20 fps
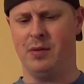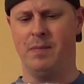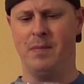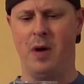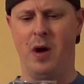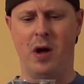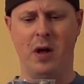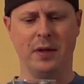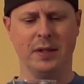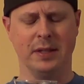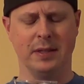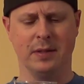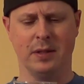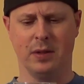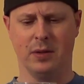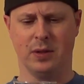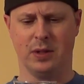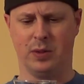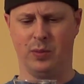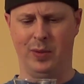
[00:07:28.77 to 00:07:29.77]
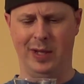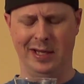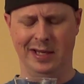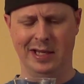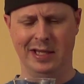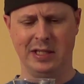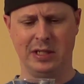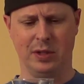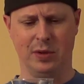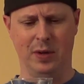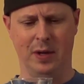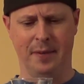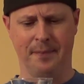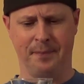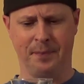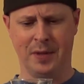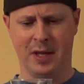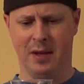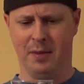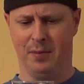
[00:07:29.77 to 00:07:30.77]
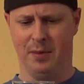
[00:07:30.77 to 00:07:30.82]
malt or sweetness to it,